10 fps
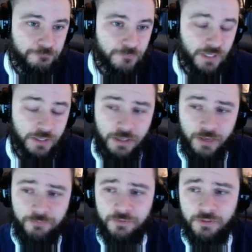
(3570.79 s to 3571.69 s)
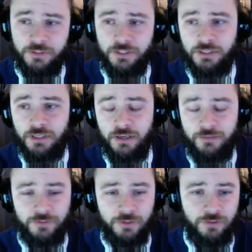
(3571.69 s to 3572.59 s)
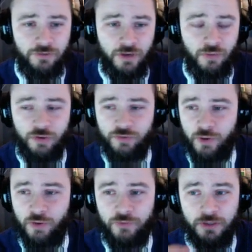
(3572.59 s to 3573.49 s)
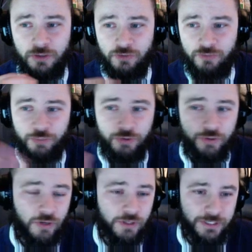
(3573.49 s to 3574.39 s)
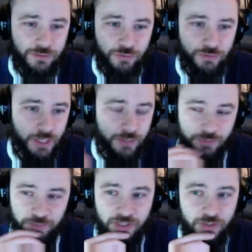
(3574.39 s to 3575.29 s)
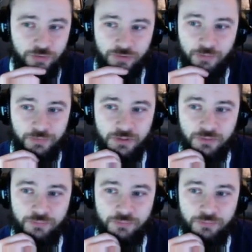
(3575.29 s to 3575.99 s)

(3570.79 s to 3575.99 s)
And definitely, uh, if you're going to try to watch my old videos, put it on like two times speed or something,